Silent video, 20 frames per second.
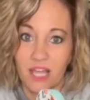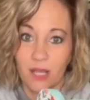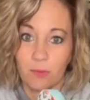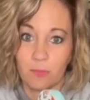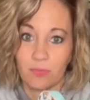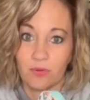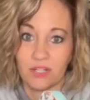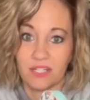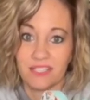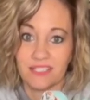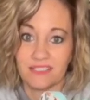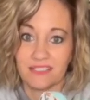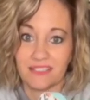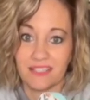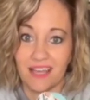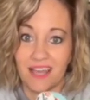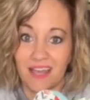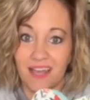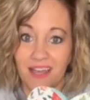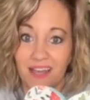pretty is
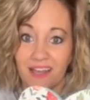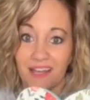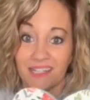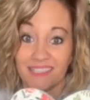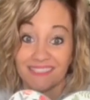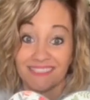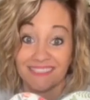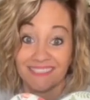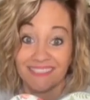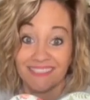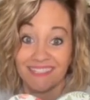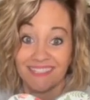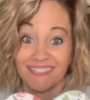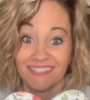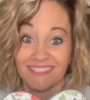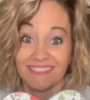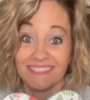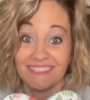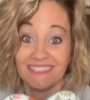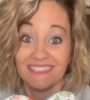that?
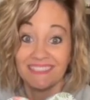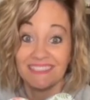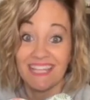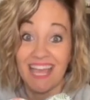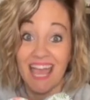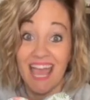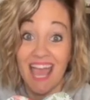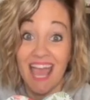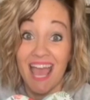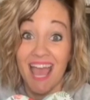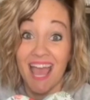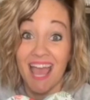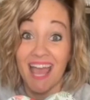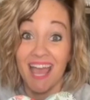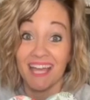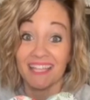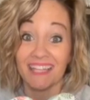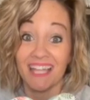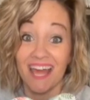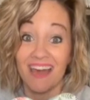Yeah,
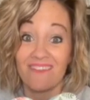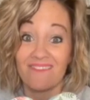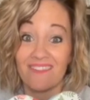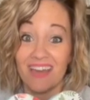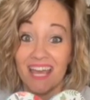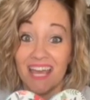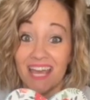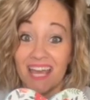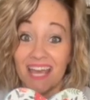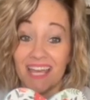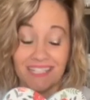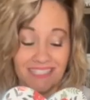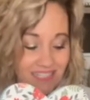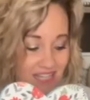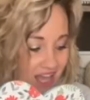love it.